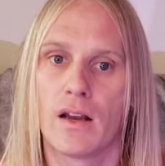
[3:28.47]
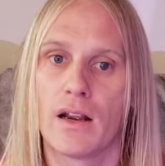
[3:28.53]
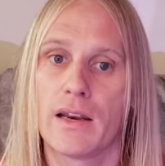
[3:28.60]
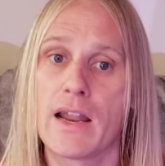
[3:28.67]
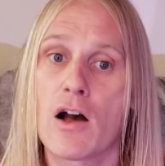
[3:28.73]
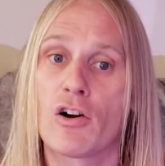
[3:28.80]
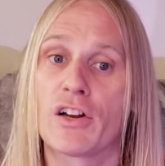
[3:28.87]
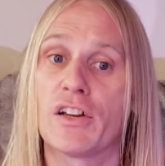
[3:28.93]

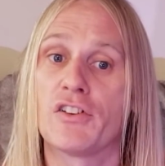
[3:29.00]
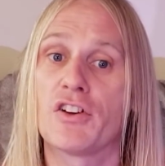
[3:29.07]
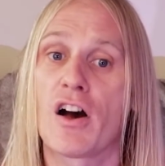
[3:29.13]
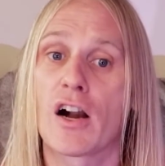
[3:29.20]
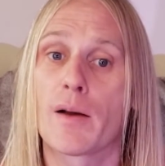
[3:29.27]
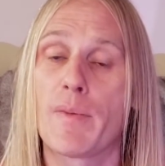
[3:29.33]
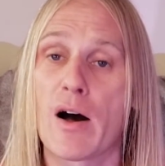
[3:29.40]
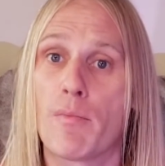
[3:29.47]
Now I'm going to talk
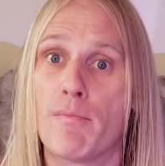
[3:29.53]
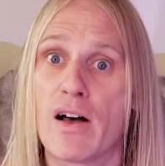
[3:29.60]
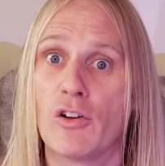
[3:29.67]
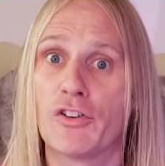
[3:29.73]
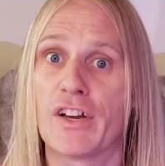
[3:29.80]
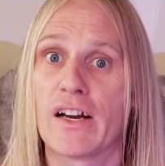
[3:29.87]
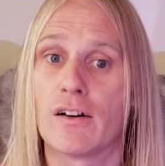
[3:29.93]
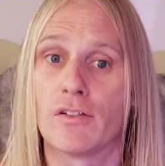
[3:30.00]
about
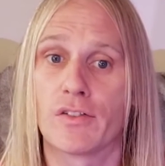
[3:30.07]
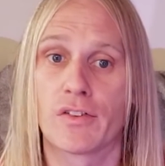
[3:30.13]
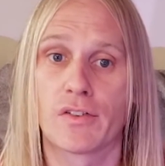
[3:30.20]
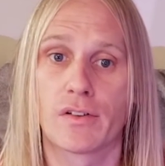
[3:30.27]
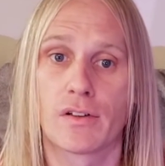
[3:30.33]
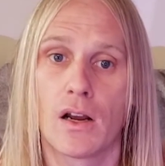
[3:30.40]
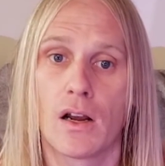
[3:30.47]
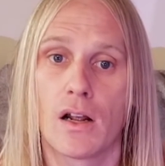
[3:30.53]
meltdowns.
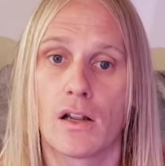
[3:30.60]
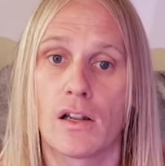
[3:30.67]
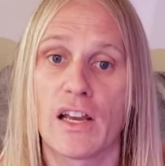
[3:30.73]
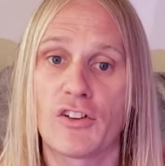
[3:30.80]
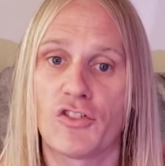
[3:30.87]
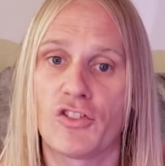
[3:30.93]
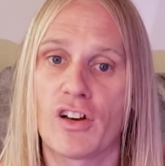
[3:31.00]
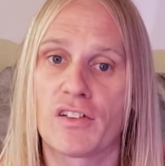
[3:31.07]
Like
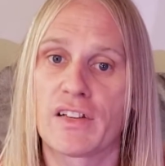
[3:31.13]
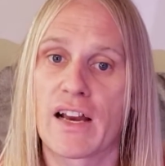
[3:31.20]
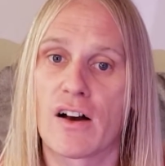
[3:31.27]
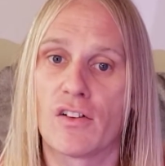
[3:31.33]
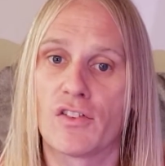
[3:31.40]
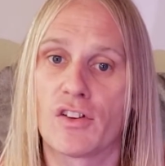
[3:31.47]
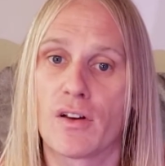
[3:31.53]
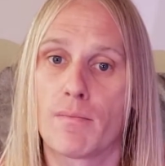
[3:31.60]

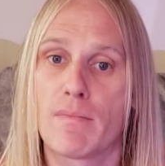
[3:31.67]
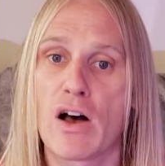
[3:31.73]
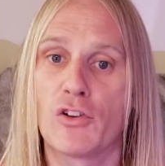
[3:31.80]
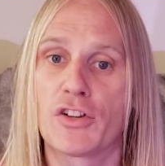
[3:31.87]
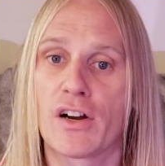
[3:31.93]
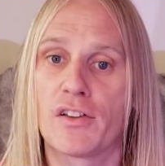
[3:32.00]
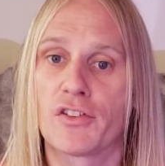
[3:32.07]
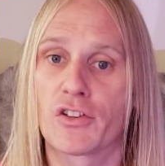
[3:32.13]
shutdowns,
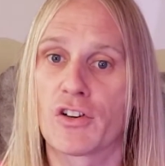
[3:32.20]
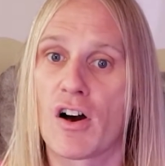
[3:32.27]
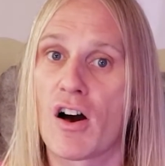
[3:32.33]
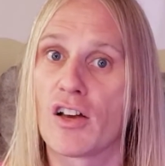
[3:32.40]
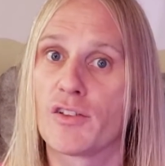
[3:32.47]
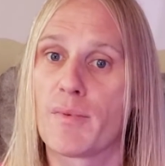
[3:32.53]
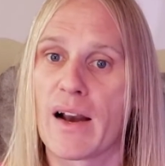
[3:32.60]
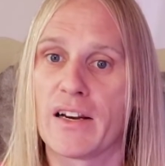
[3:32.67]
meltdowns are
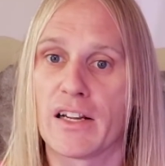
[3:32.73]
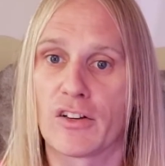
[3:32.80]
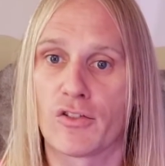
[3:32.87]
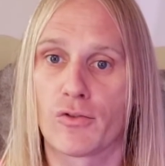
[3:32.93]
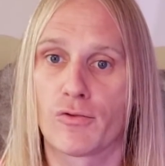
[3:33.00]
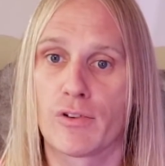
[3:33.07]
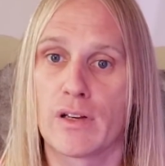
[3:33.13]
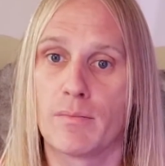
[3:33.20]
caused by an
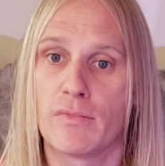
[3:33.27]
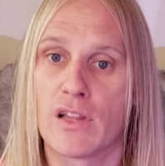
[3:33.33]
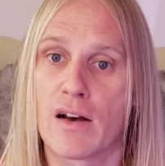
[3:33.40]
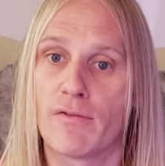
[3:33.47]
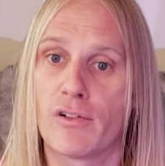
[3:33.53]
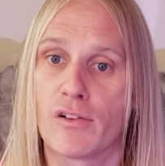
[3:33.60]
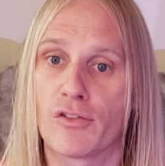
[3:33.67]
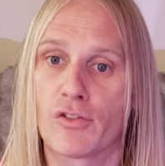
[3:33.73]
extreme
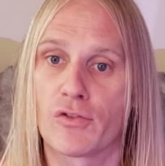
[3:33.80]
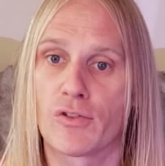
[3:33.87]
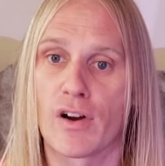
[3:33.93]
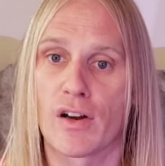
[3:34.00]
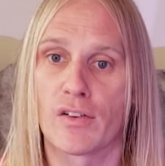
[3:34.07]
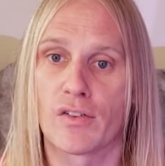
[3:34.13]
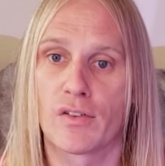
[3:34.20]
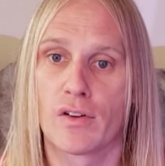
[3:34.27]
level of
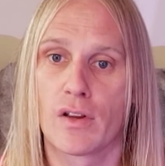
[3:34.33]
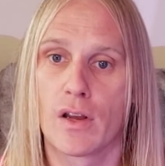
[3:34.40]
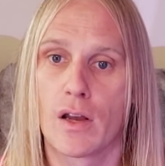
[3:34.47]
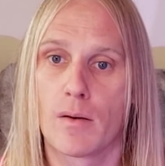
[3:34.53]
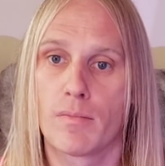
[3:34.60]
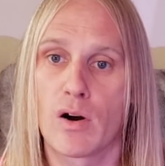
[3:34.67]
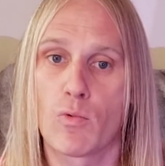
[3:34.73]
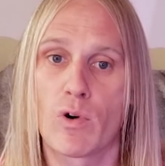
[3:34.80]
stress,
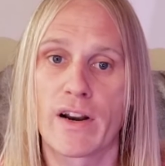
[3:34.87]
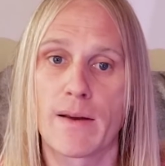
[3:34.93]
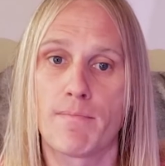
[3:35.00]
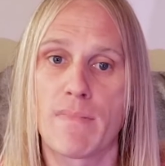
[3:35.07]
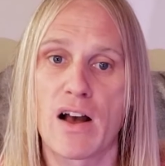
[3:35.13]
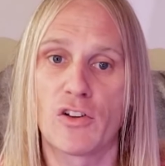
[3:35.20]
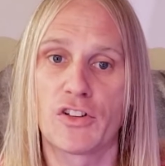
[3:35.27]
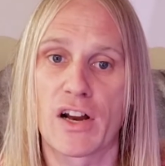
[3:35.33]
but when a
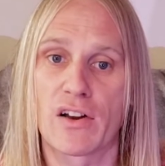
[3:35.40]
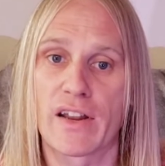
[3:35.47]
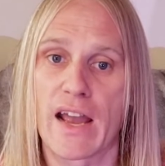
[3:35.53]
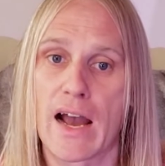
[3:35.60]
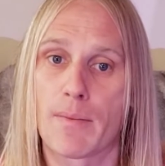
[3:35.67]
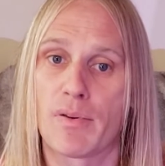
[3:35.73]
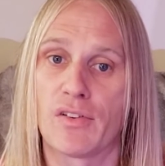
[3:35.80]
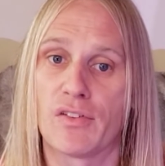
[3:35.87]
meltdown
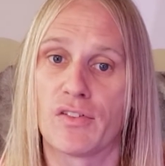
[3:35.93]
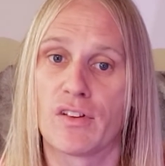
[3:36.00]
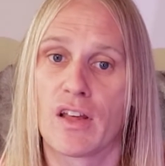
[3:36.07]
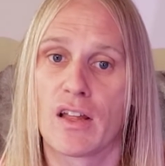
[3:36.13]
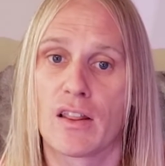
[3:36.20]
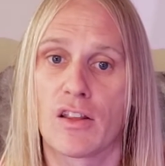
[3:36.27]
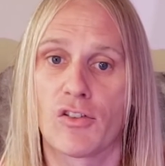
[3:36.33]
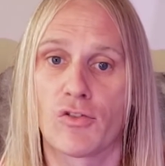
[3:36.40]
happens,
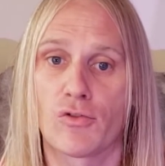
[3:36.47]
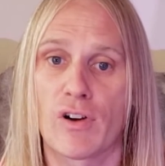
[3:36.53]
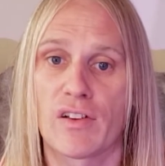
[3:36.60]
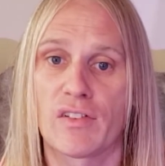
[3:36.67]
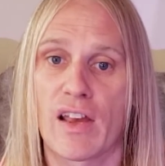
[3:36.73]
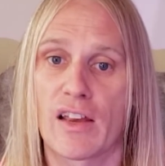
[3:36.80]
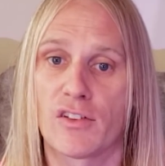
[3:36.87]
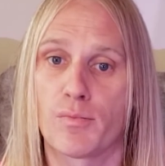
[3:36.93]
the stress
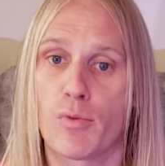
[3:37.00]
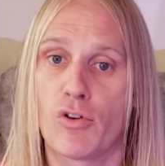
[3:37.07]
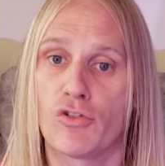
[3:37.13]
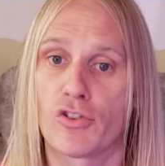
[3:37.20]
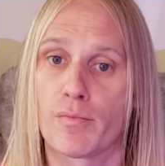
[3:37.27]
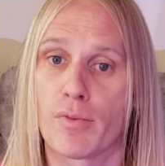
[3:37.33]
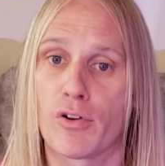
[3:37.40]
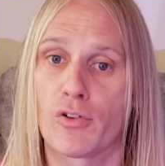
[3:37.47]
has pushed
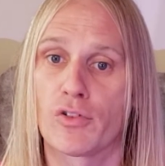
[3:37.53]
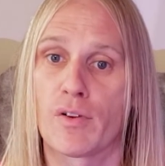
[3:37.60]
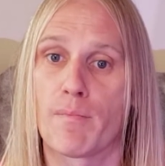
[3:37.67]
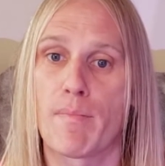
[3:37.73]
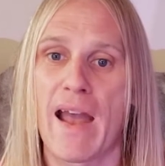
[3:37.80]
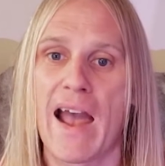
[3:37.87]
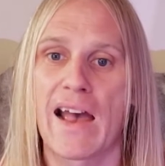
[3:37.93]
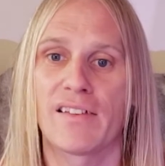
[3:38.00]
a person
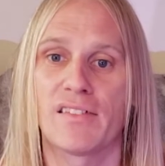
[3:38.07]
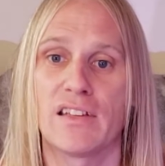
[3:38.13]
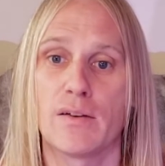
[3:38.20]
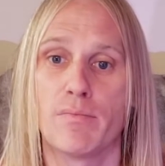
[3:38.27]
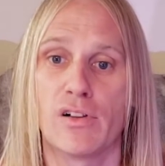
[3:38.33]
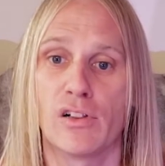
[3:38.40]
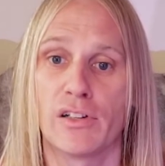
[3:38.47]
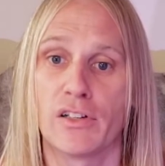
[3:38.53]
past the
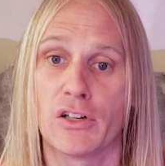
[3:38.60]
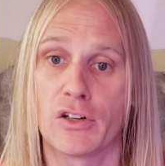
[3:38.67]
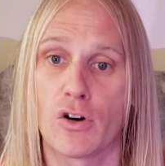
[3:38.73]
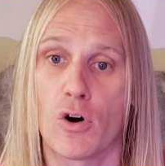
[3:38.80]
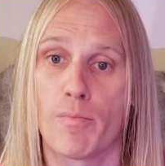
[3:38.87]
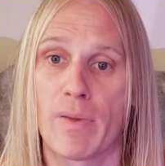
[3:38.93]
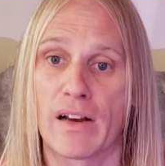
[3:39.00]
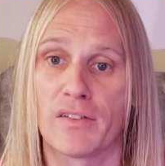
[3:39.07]
ability to
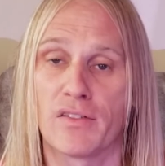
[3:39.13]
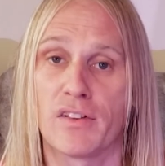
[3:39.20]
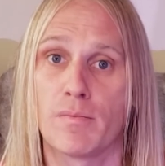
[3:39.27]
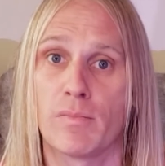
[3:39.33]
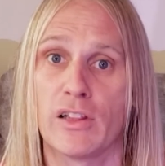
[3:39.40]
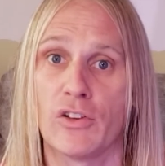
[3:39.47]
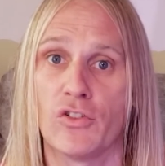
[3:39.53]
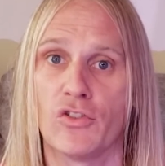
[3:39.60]
cope by
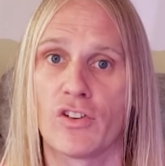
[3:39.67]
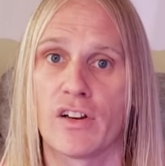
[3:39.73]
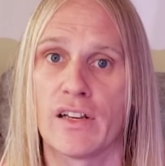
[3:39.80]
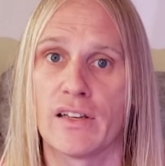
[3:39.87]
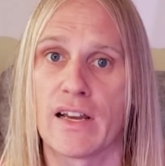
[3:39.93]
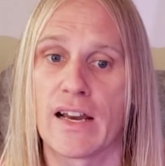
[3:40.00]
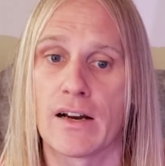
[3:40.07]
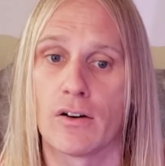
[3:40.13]
simply shutting
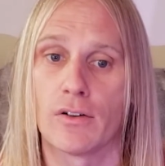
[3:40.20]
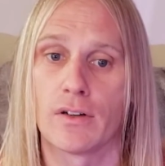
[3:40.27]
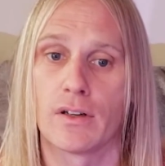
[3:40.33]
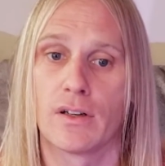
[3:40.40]
down.